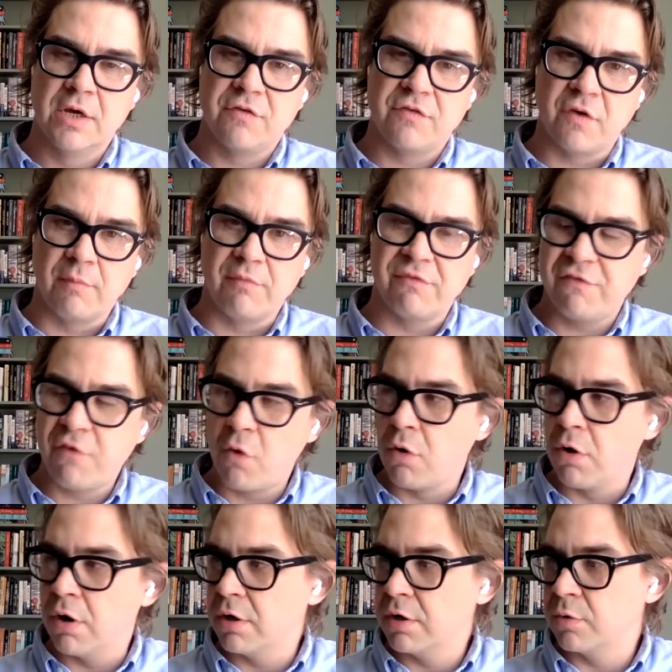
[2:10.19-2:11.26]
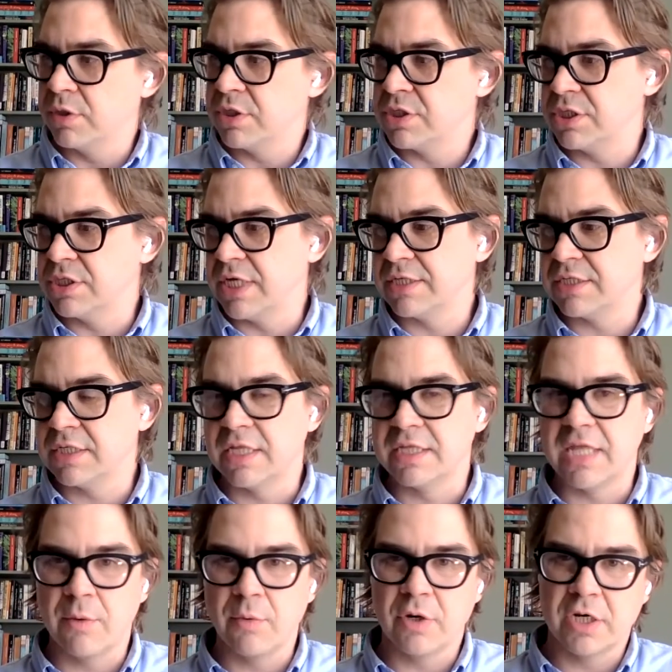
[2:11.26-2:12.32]
from Ford, which suggested that
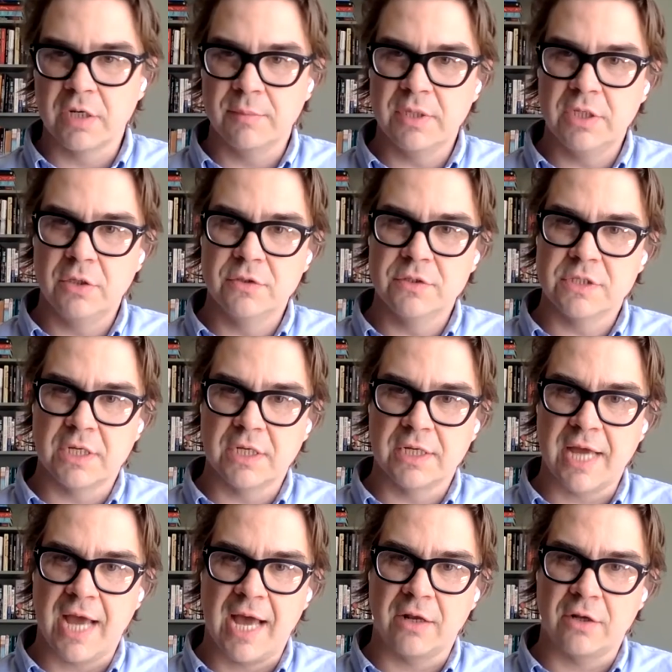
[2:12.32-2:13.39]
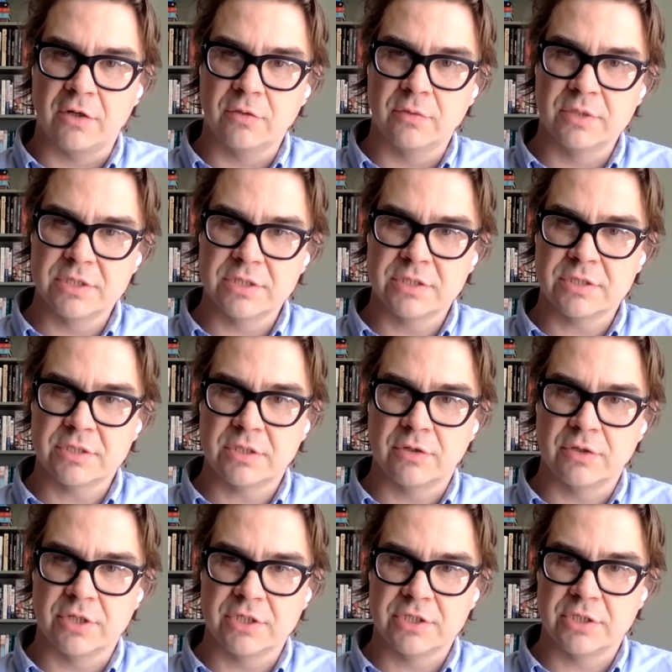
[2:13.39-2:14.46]
they were going to be using cattle, which is,
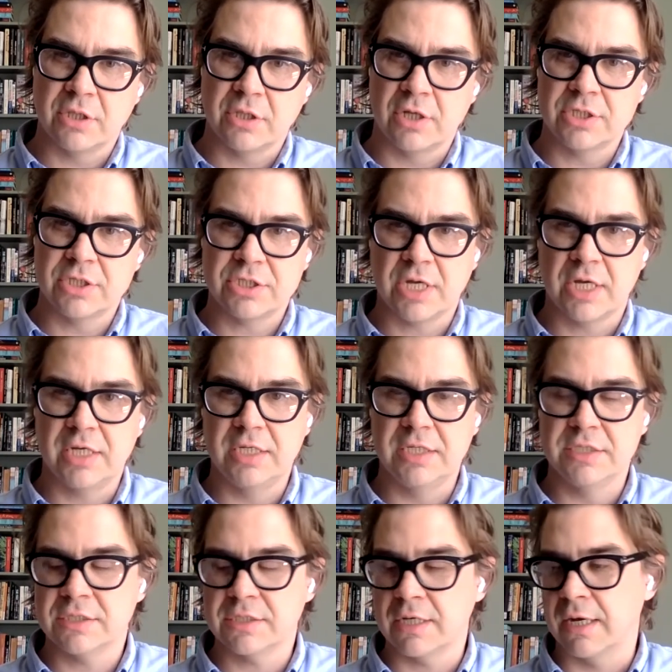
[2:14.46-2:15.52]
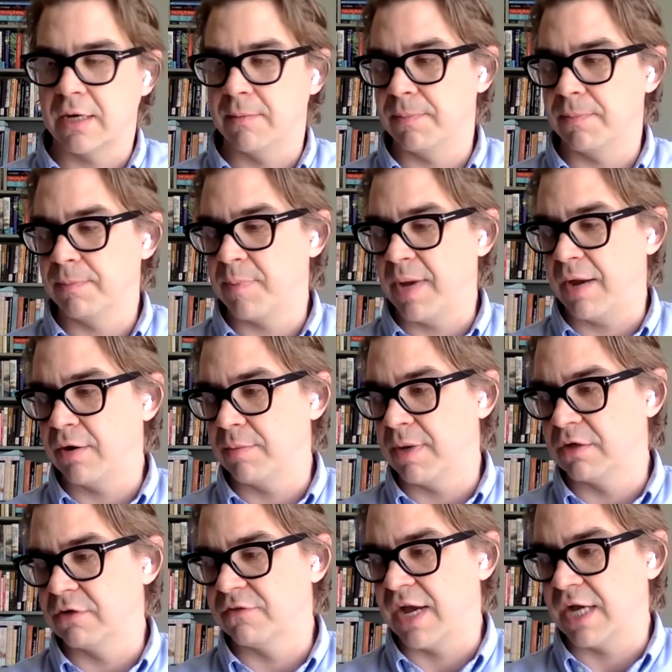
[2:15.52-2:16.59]
the large Chinese battery
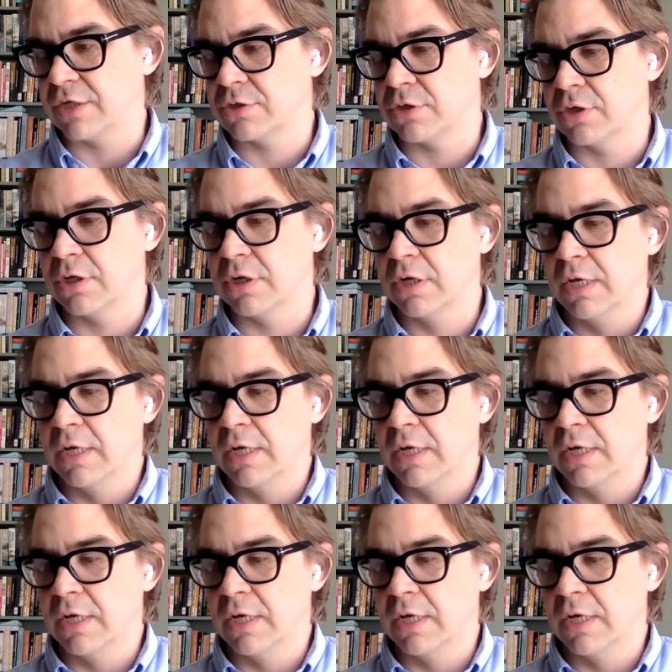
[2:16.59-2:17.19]
manufacturer,